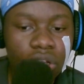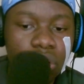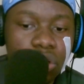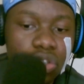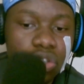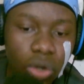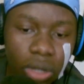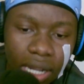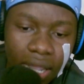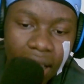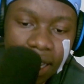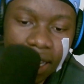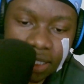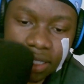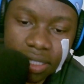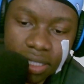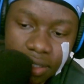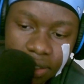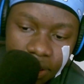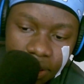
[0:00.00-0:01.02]
So
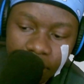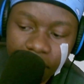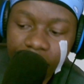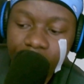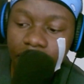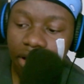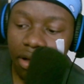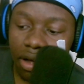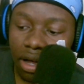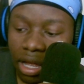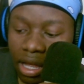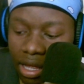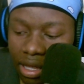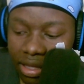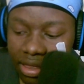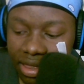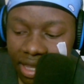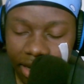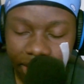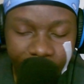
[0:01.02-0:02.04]
guys, if you
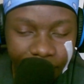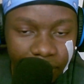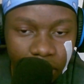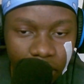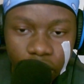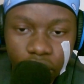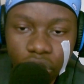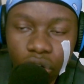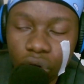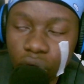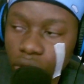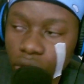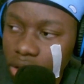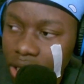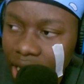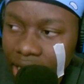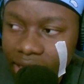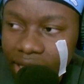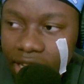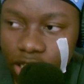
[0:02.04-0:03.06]
that video
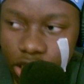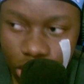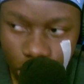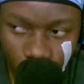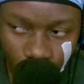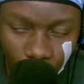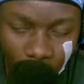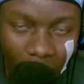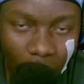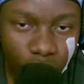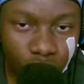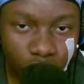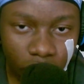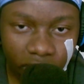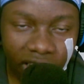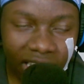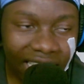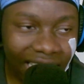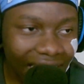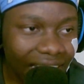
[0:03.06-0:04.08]
or that song out
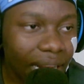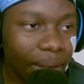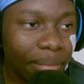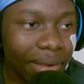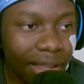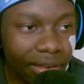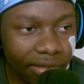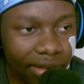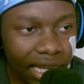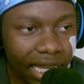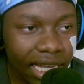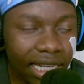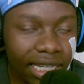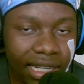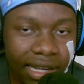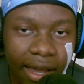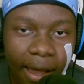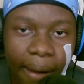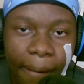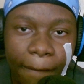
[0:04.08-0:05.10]
of a 10, I'm giving it
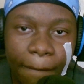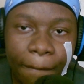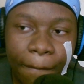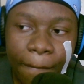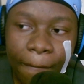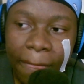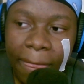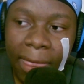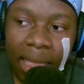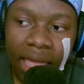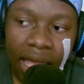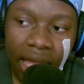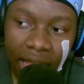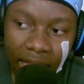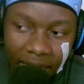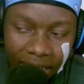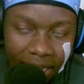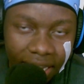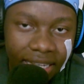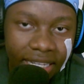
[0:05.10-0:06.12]
a
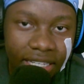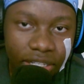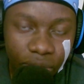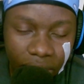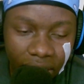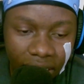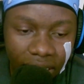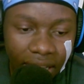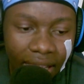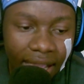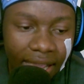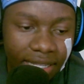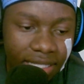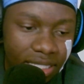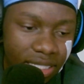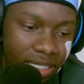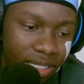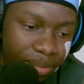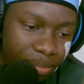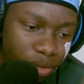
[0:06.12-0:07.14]
8, okay
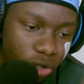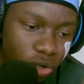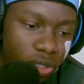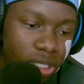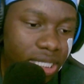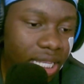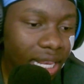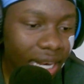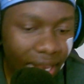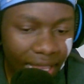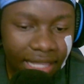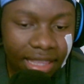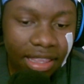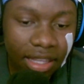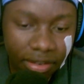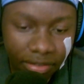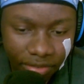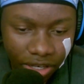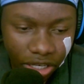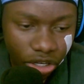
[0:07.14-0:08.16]
guys, because I like
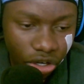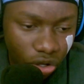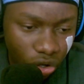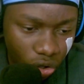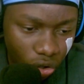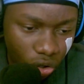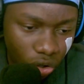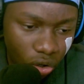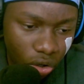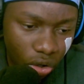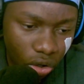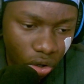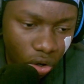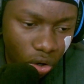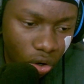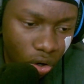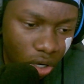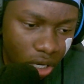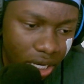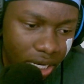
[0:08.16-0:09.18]
the video.
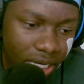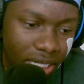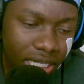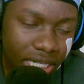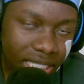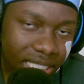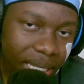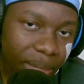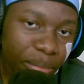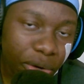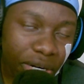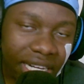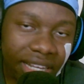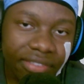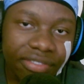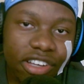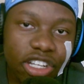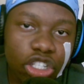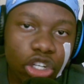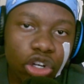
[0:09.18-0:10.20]
It is a
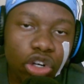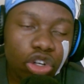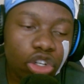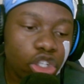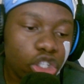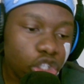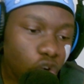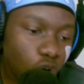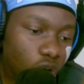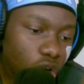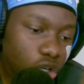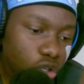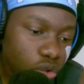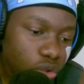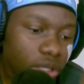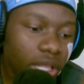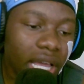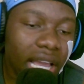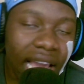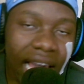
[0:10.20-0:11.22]
motivational song to
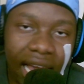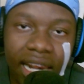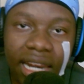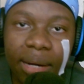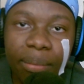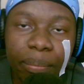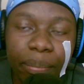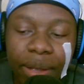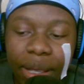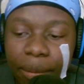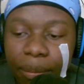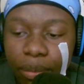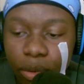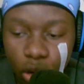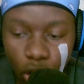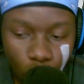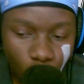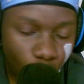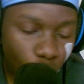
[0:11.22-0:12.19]
the current people.